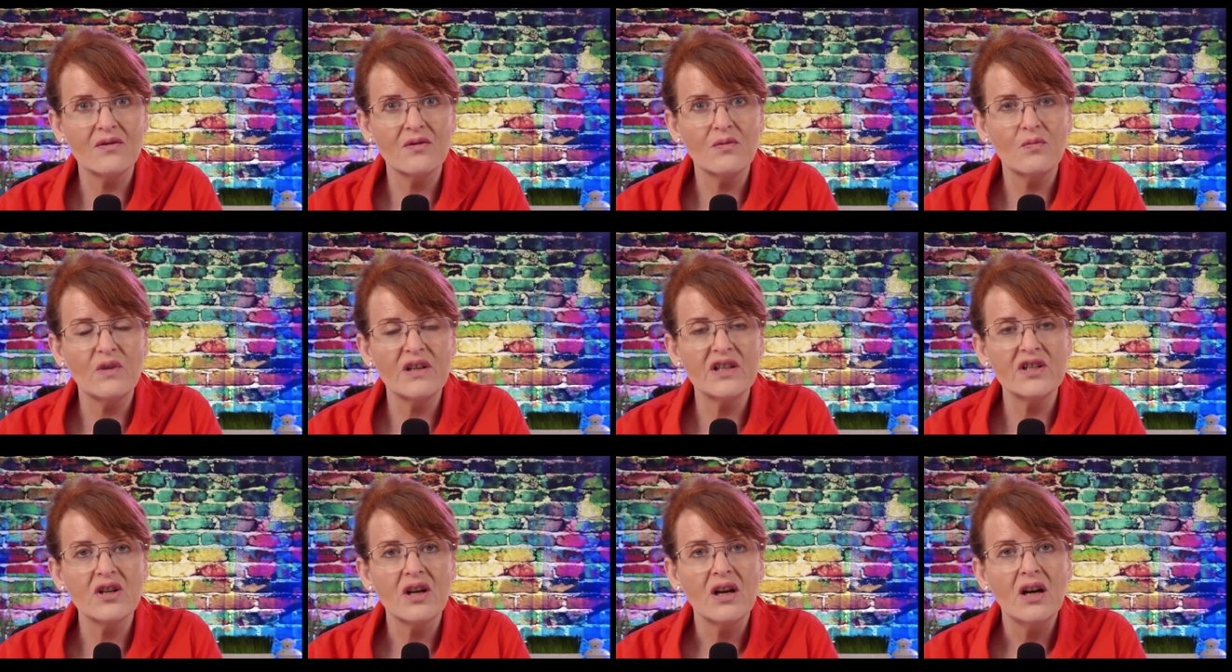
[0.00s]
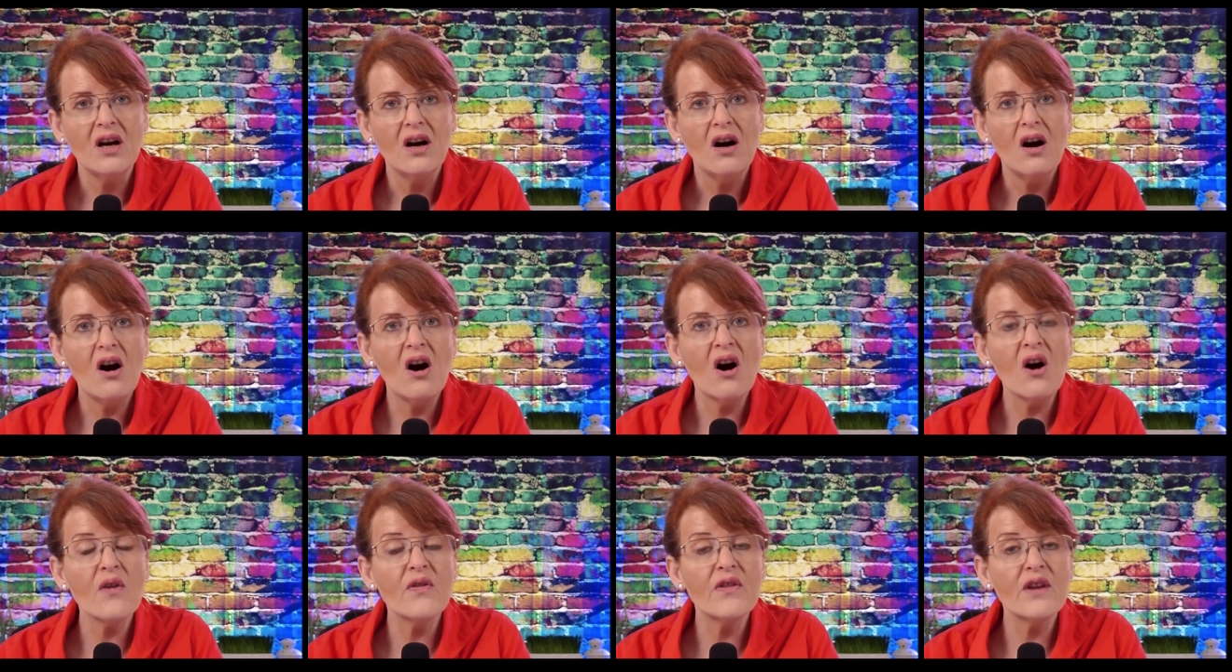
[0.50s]
which
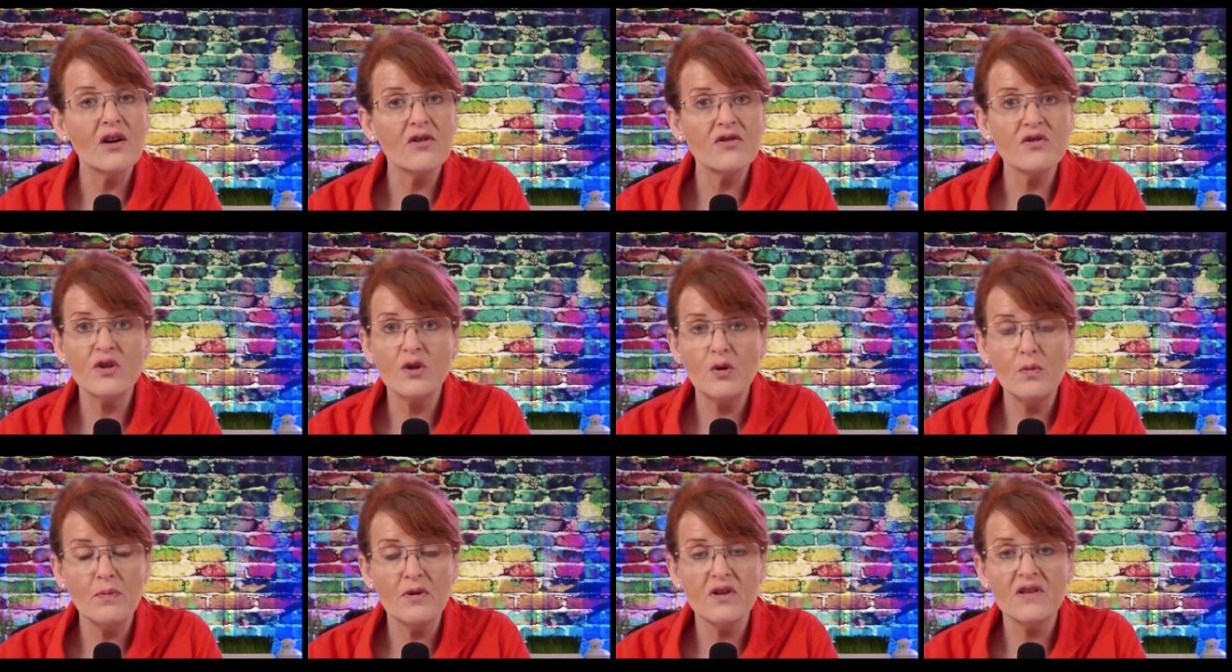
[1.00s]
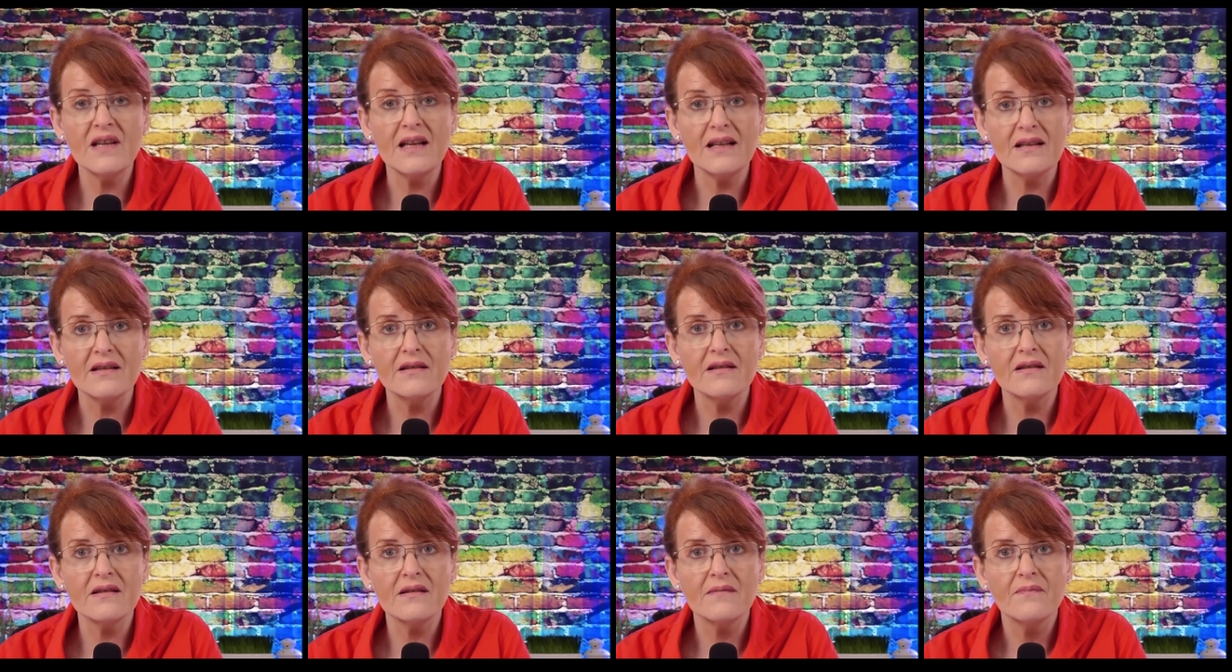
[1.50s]
are their super
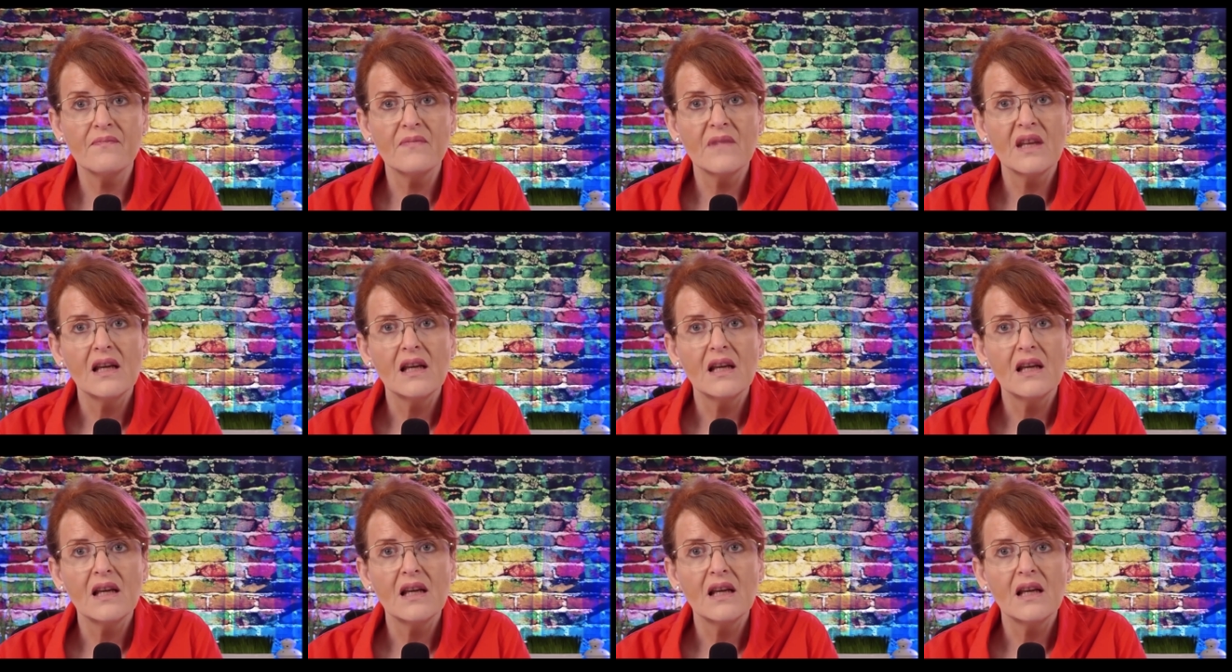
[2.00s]
senses.